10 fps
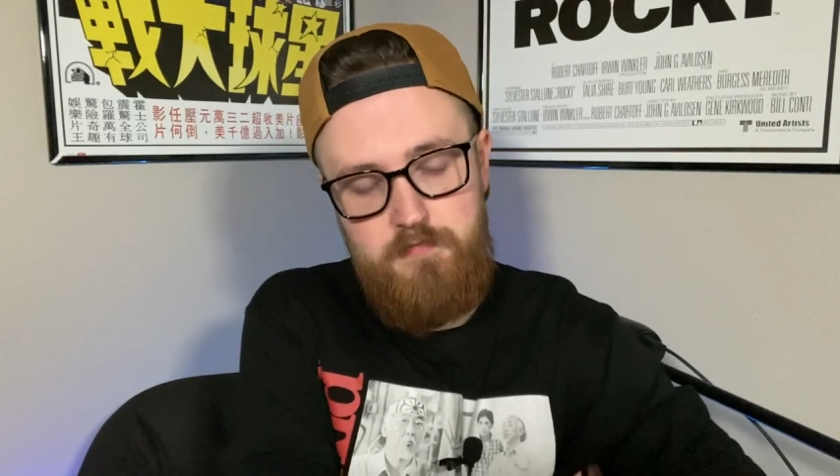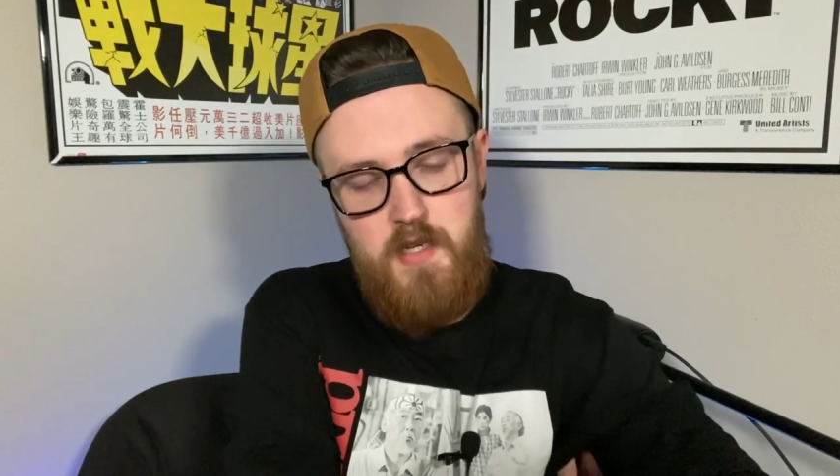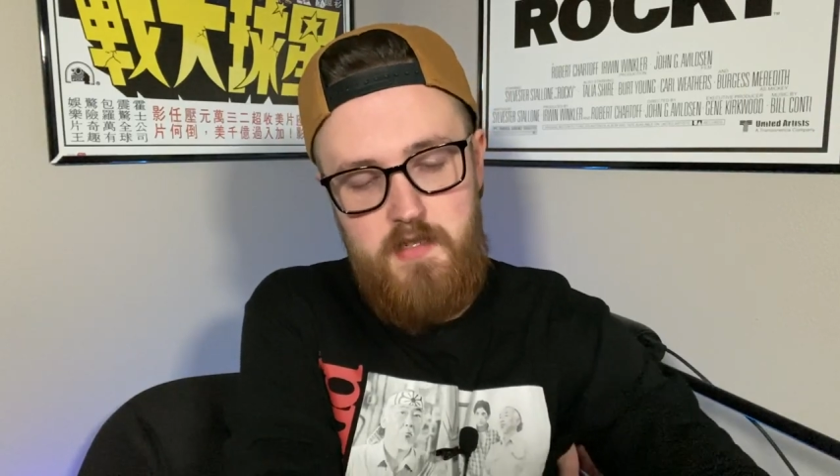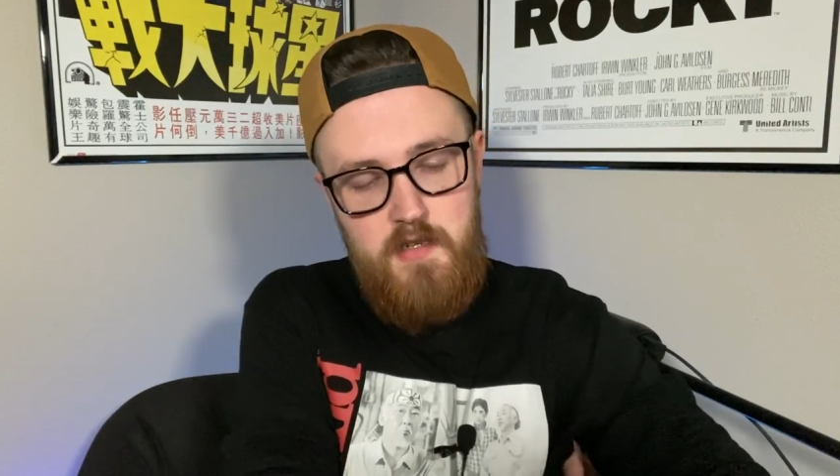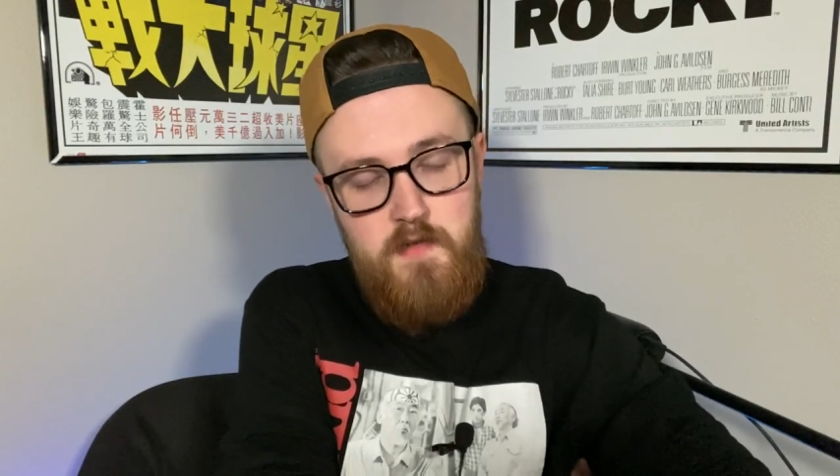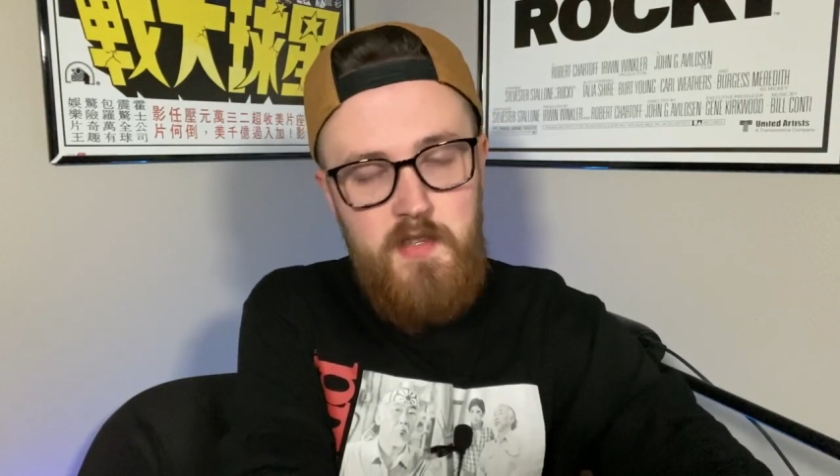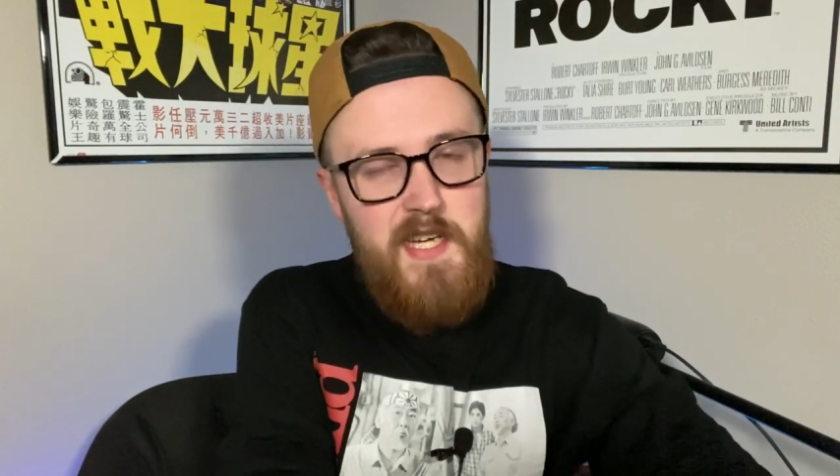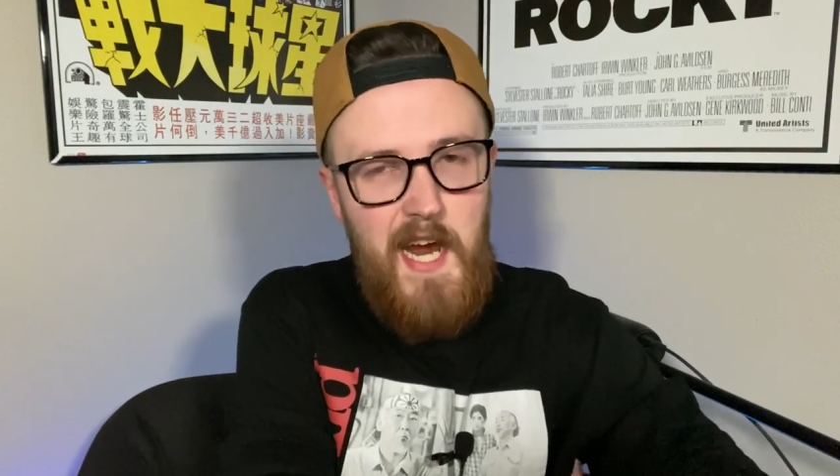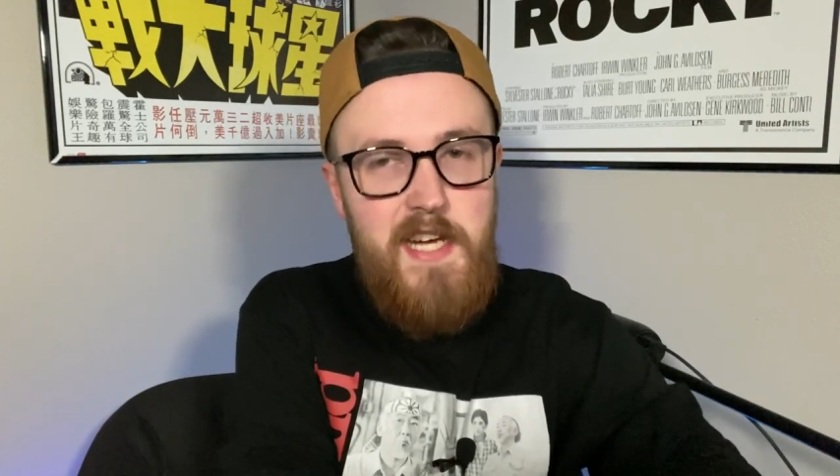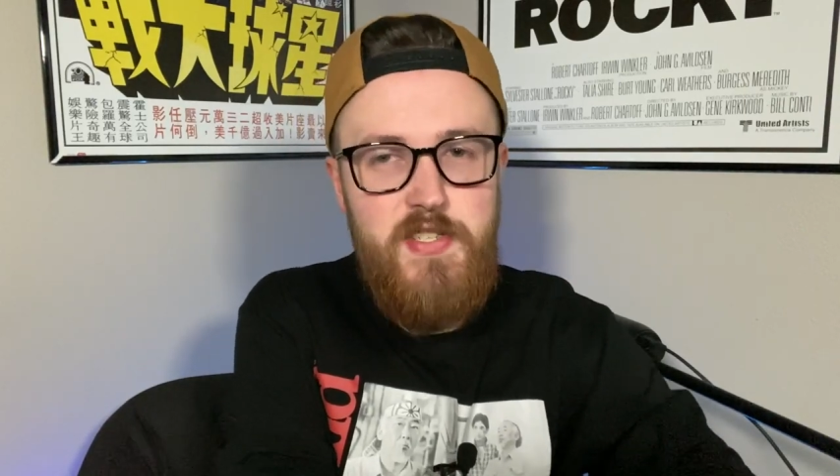It definitely
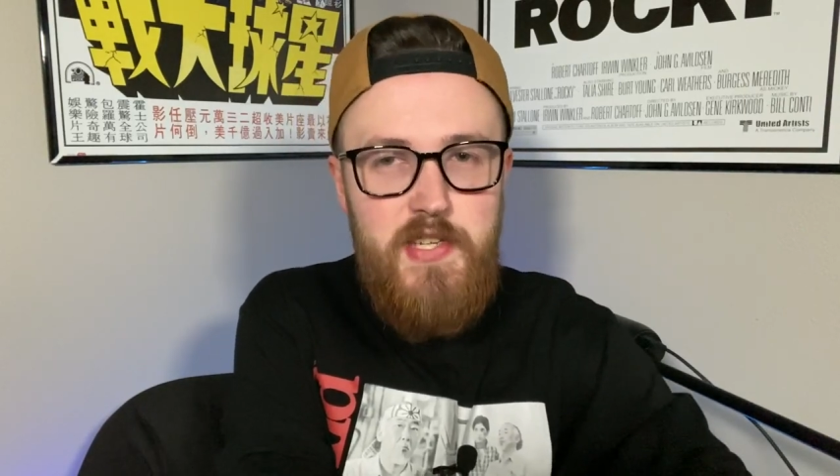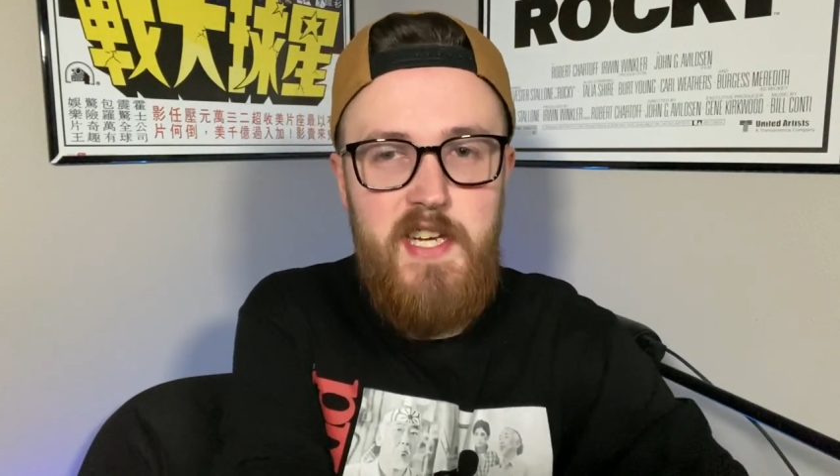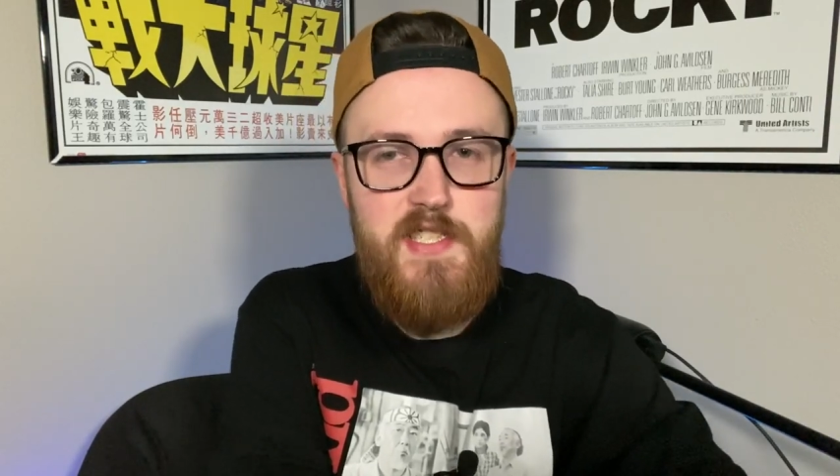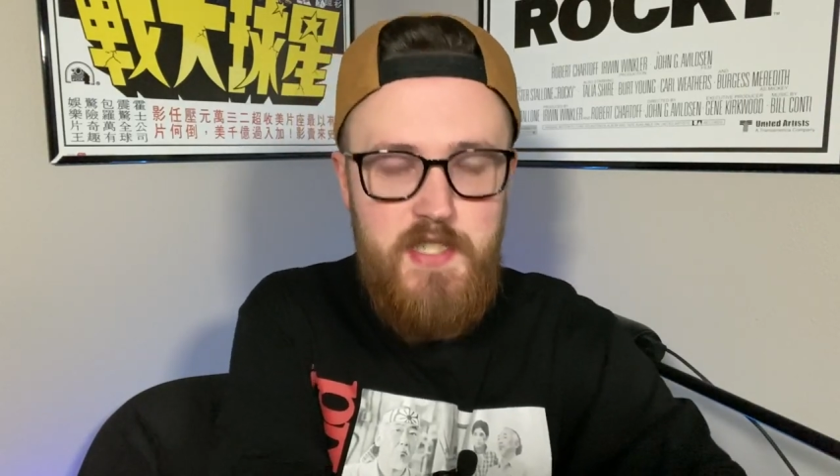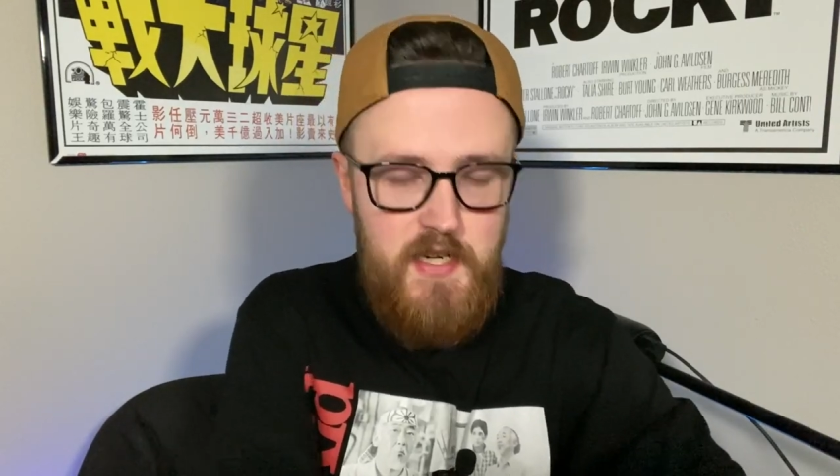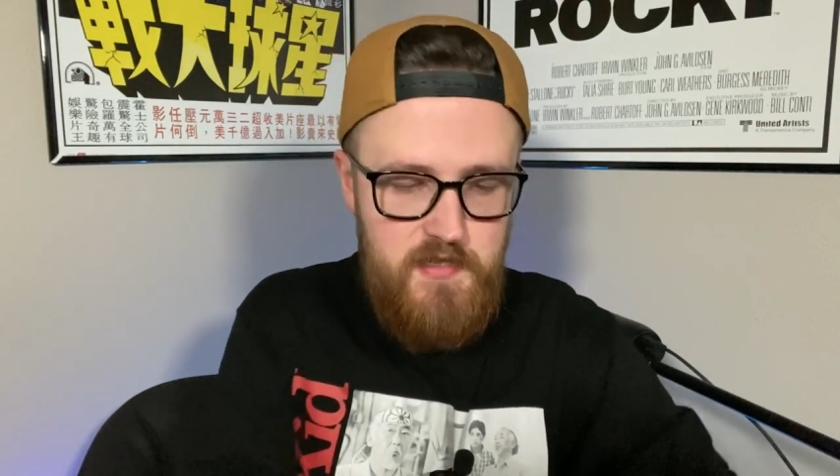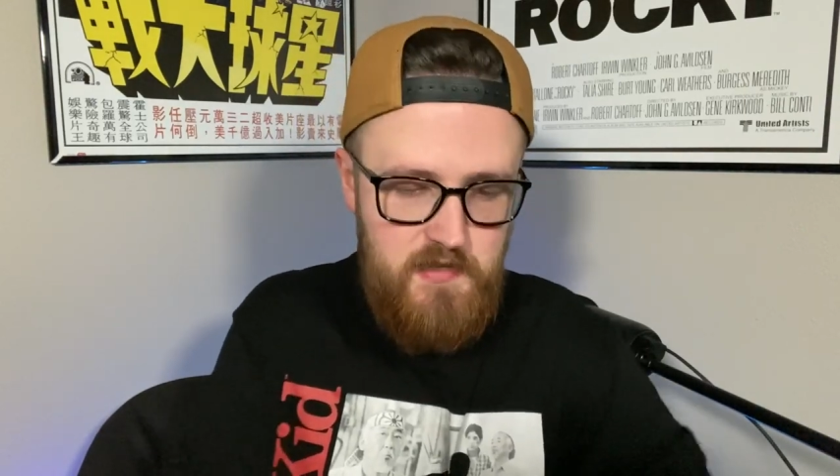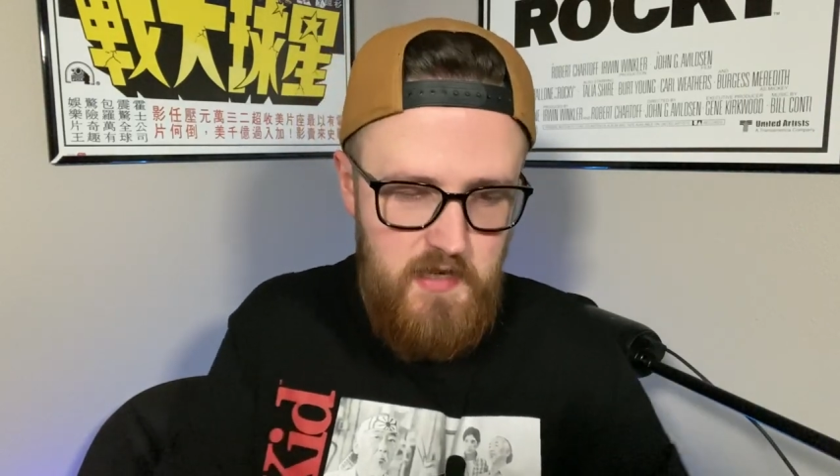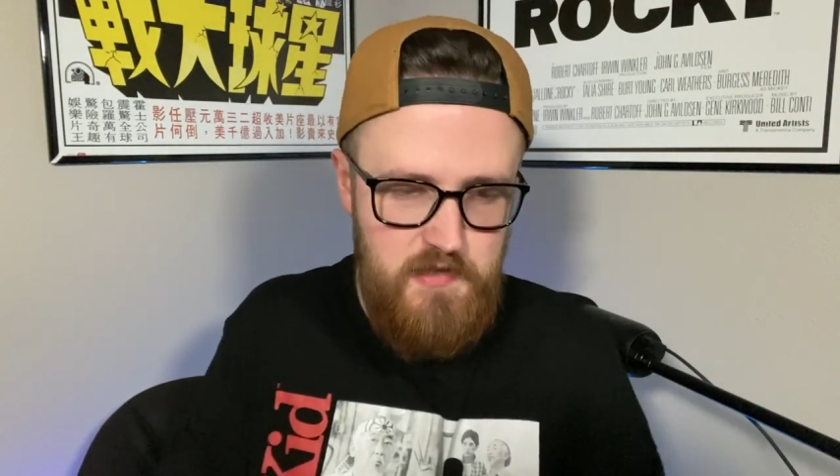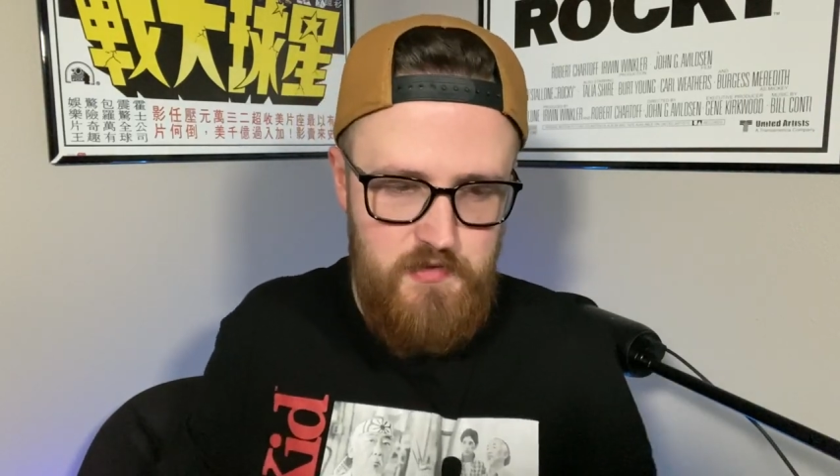actually has a nice taste.